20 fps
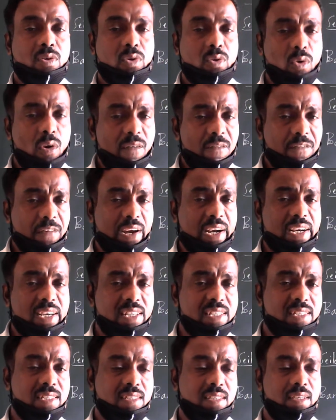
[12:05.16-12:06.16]
two
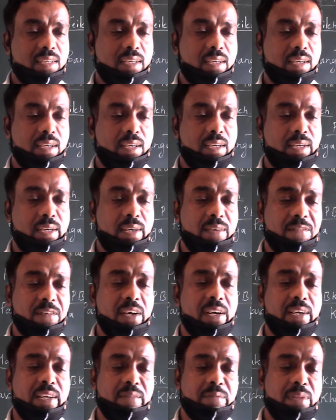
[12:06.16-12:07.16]
friends in a
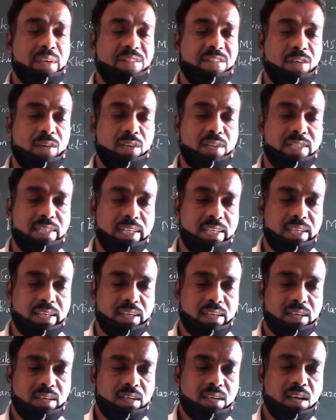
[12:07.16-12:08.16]
different time they fall sick,
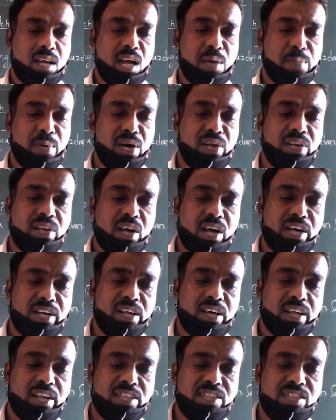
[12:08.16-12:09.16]
Aman
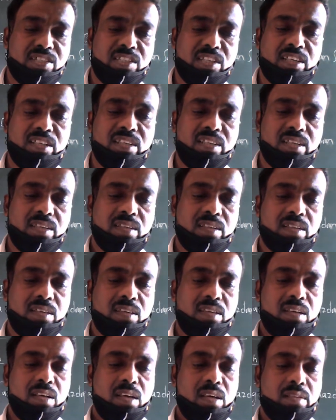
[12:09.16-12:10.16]
and Ranjan.
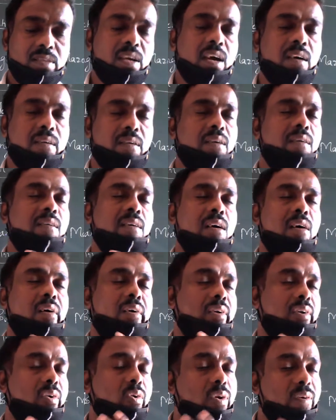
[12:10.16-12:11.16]
They
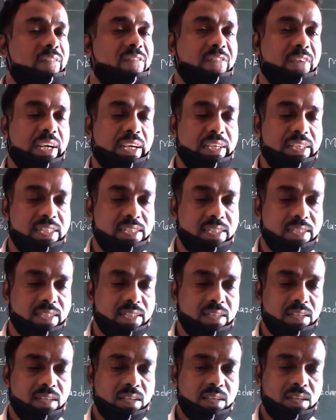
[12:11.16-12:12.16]
are good friends.
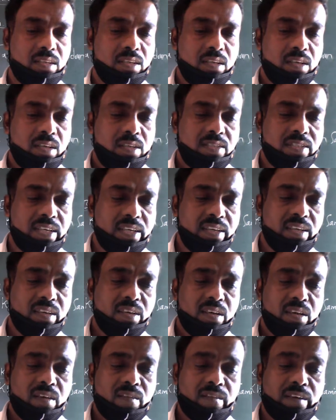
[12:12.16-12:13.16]
See,
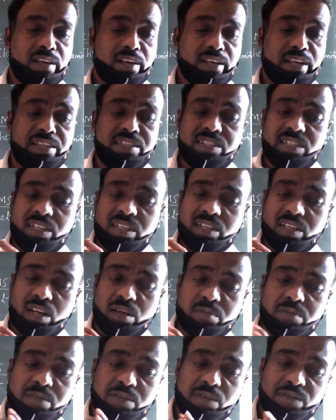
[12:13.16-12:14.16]
while Ranjan
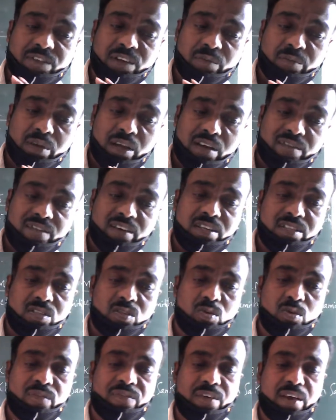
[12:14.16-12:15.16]
comes from a
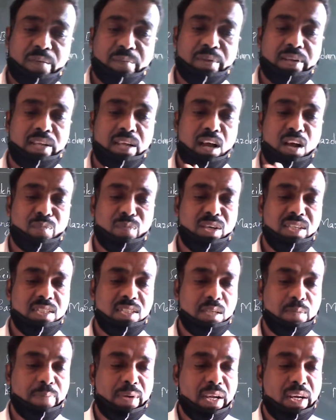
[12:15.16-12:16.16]
well-to-do family,
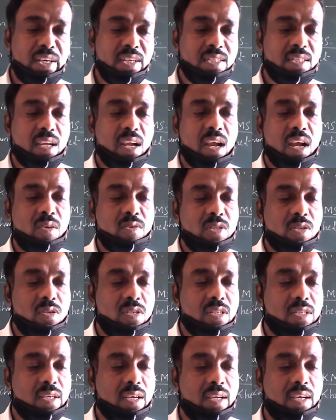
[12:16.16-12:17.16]
Aman's parents have to
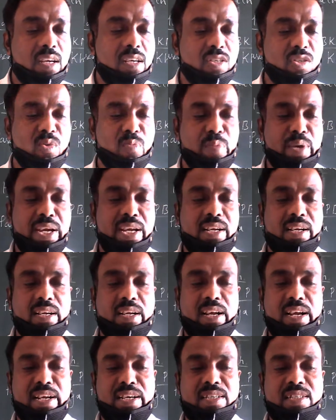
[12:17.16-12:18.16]
struggle to make
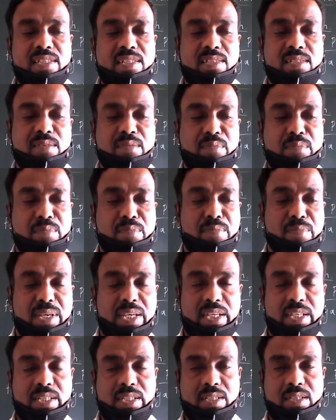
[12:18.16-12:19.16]
ends
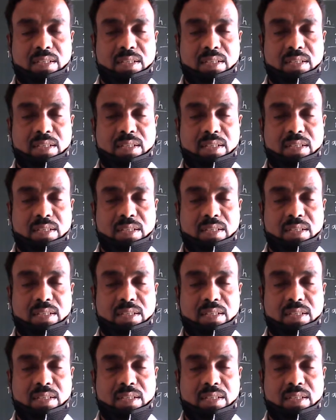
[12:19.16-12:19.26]
meet.